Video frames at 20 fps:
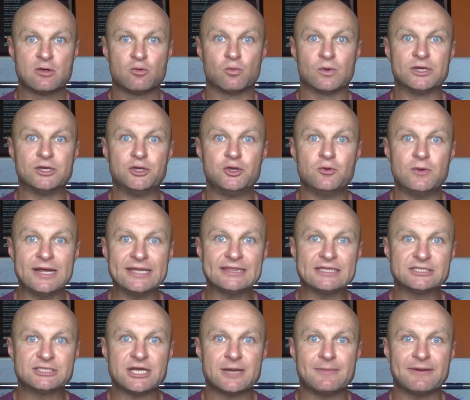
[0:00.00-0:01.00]
When you hit
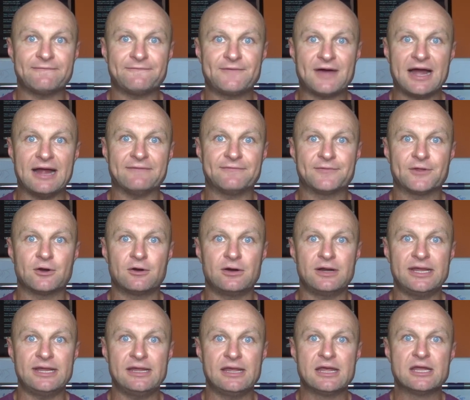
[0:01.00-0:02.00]
the gym at
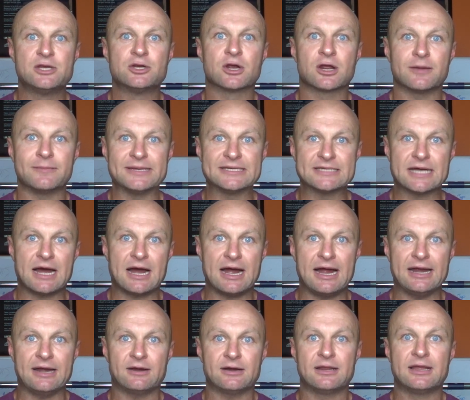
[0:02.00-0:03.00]
5:30, you're gonna be
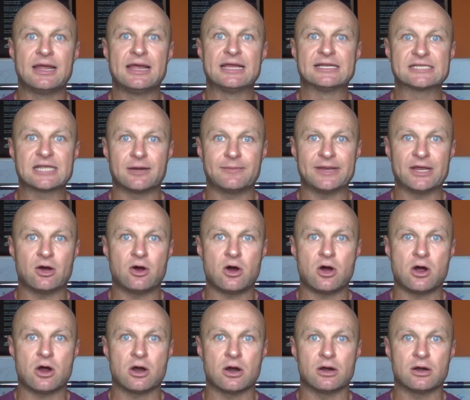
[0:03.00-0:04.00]
tired, it's gonna be
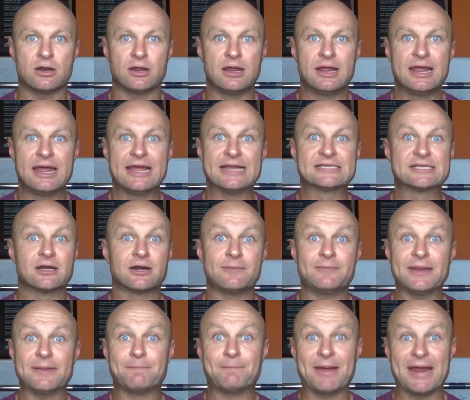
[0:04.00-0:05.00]
hard, it's gonna
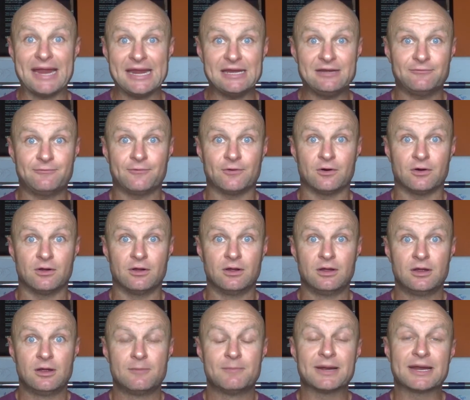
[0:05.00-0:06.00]
be painful,
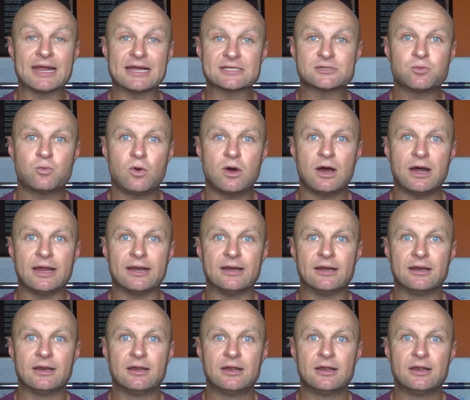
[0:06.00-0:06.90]
but guess what?